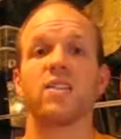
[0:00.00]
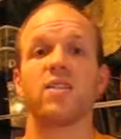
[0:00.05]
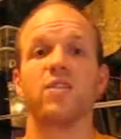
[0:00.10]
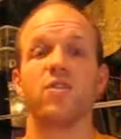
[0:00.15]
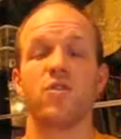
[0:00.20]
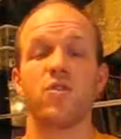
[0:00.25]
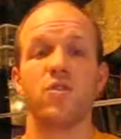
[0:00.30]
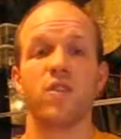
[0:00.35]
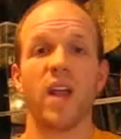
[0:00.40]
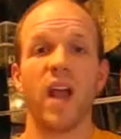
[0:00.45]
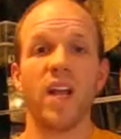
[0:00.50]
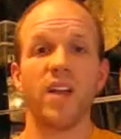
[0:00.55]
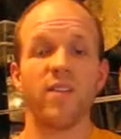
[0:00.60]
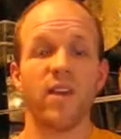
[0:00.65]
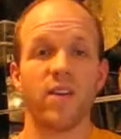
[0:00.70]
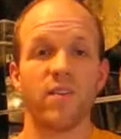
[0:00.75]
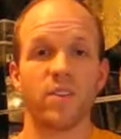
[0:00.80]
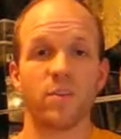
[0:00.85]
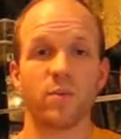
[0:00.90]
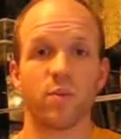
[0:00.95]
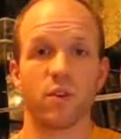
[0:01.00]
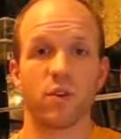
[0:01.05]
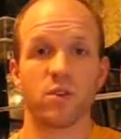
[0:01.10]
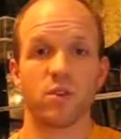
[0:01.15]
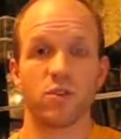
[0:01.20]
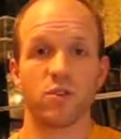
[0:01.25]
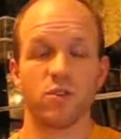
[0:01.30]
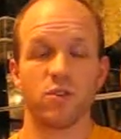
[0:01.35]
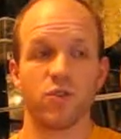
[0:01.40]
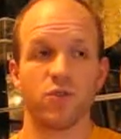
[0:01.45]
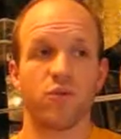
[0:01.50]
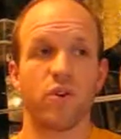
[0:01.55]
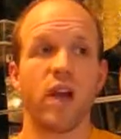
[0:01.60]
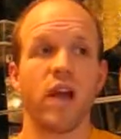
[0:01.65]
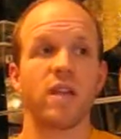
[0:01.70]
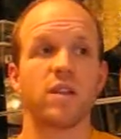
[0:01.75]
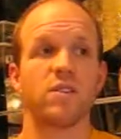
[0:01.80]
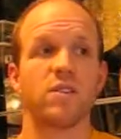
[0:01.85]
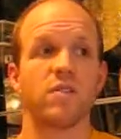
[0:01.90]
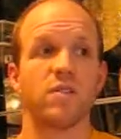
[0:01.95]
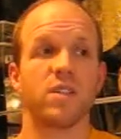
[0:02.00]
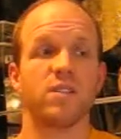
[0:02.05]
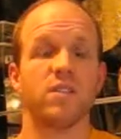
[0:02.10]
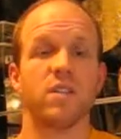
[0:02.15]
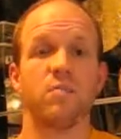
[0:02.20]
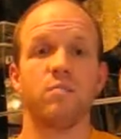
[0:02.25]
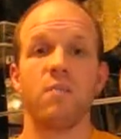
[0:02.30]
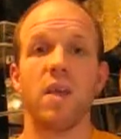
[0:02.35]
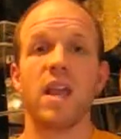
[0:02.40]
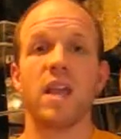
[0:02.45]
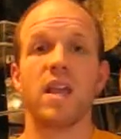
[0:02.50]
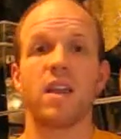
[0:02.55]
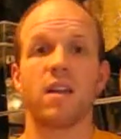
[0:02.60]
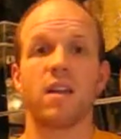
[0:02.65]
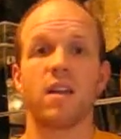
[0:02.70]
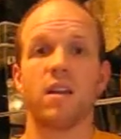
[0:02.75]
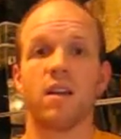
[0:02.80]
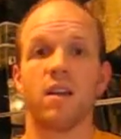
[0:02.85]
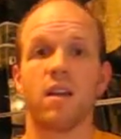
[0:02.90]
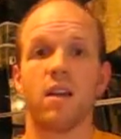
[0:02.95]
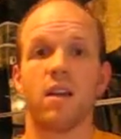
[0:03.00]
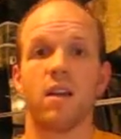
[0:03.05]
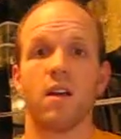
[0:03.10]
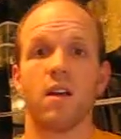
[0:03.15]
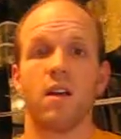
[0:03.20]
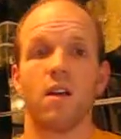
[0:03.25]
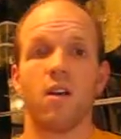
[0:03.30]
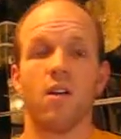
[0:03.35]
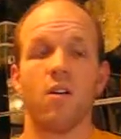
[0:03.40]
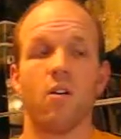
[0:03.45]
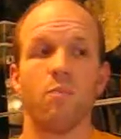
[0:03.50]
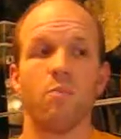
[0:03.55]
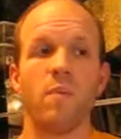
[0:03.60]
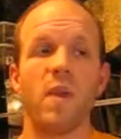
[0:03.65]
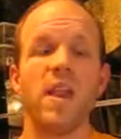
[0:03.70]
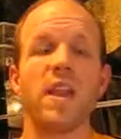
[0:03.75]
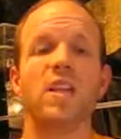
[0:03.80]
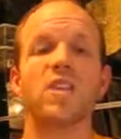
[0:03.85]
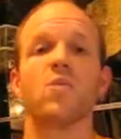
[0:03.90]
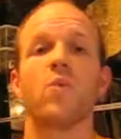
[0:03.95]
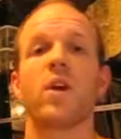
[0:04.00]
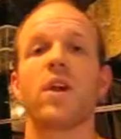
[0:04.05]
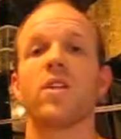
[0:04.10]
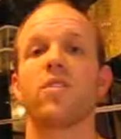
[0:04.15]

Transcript: So you kind of have this person who's trying to essentially make his way